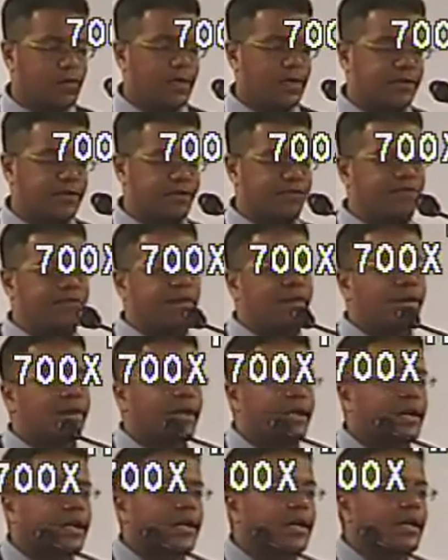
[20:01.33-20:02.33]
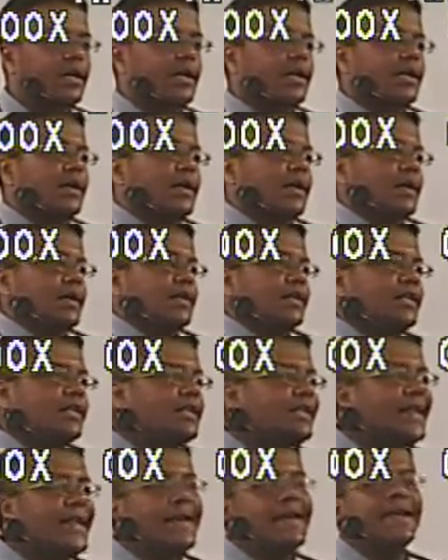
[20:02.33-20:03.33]
is a very
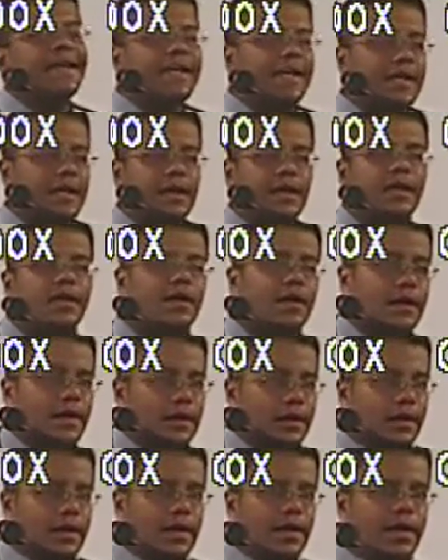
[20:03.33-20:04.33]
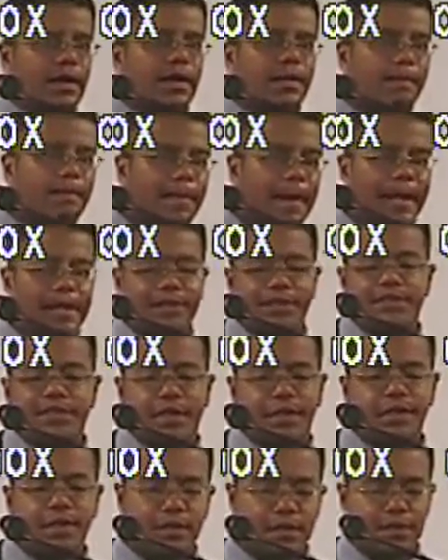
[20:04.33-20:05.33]
deadening uh,
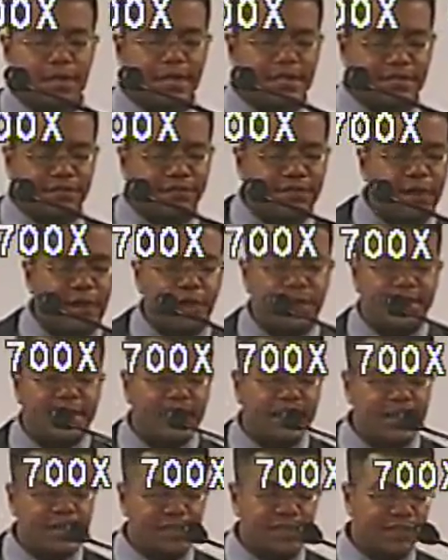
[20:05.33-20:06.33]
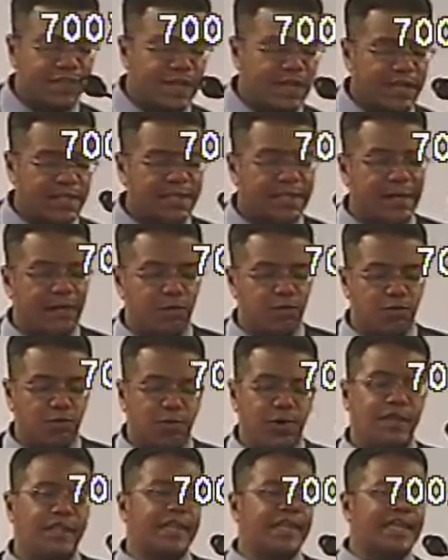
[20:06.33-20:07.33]
mindset, and that's a very deadening thing that
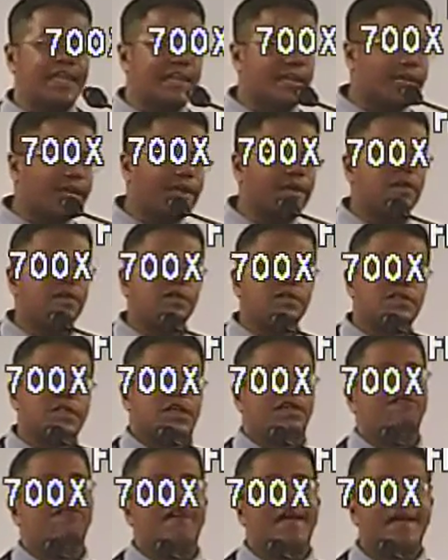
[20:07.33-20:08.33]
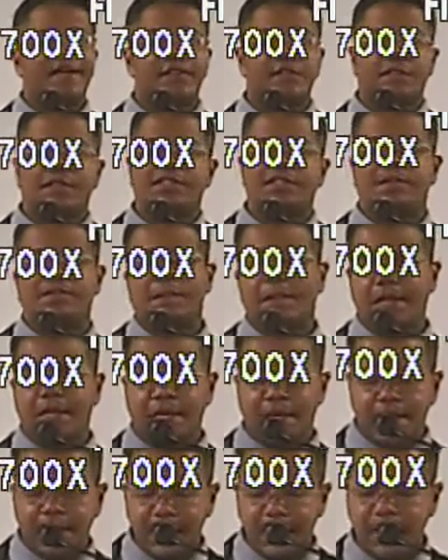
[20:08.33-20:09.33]
really killed evangelism and
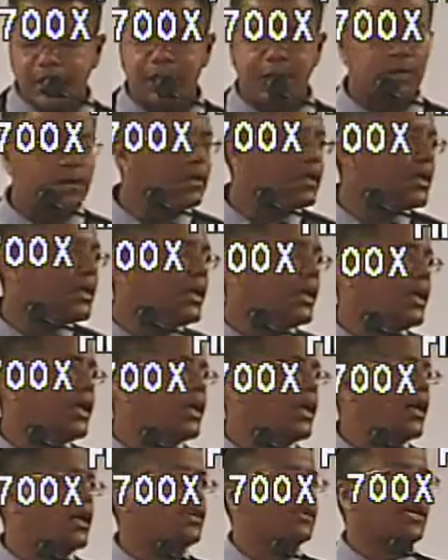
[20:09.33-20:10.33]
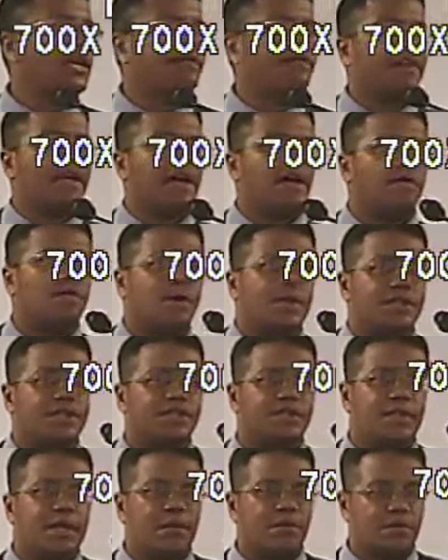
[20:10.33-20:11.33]
killed a lot of the
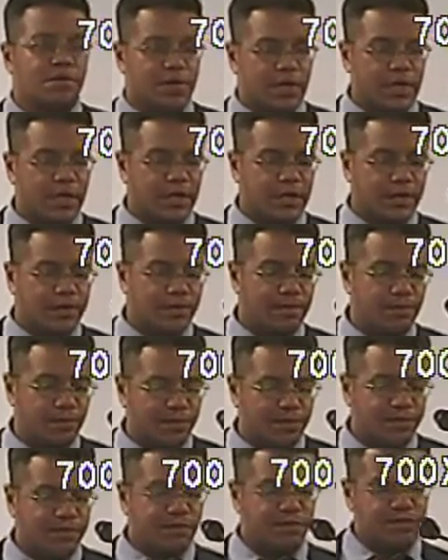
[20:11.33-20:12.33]
outreach that um, was